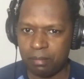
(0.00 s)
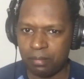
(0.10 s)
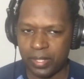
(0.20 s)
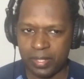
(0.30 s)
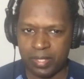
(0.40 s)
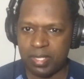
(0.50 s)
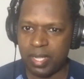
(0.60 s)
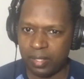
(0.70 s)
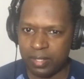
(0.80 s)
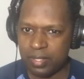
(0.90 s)
like
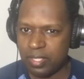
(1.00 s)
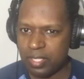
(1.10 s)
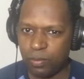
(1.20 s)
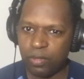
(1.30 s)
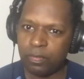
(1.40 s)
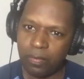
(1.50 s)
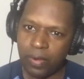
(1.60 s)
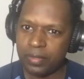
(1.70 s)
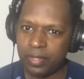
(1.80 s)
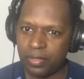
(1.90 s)
skeletons move
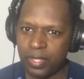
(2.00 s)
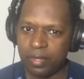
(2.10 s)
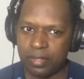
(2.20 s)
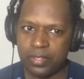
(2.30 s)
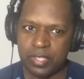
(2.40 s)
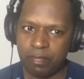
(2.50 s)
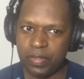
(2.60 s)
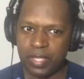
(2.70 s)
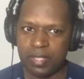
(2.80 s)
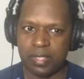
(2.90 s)
around the theaters,
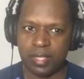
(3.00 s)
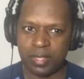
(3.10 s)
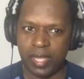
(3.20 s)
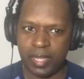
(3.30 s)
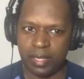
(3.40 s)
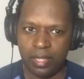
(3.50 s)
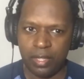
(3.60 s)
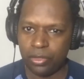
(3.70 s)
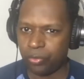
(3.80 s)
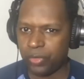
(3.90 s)
different things like that,
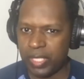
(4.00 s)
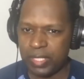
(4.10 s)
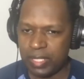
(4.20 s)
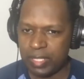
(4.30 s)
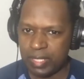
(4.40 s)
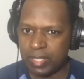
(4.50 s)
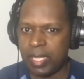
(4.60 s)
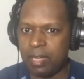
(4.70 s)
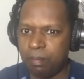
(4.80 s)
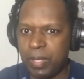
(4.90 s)
3D to
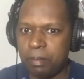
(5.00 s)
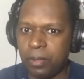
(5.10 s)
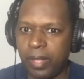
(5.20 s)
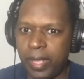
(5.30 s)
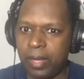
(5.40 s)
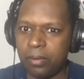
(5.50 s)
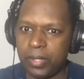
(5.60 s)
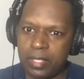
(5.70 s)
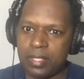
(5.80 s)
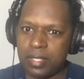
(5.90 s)
get people out
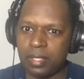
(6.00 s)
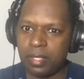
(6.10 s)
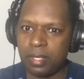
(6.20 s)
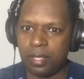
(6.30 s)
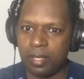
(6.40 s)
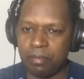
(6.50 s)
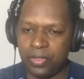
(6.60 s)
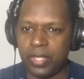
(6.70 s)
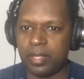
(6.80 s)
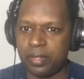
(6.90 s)
into the
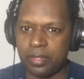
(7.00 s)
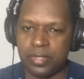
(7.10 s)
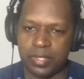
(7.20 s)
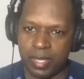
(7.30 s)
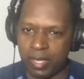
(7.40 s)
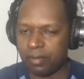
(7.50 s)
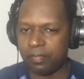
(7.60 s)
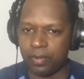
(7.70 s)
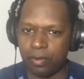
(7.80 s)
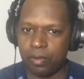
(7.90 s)
theaters and out of
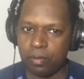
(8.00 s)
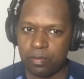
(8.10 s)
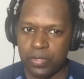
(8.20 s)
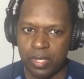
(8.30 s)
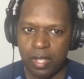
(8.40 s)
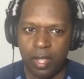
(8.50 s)
their homes.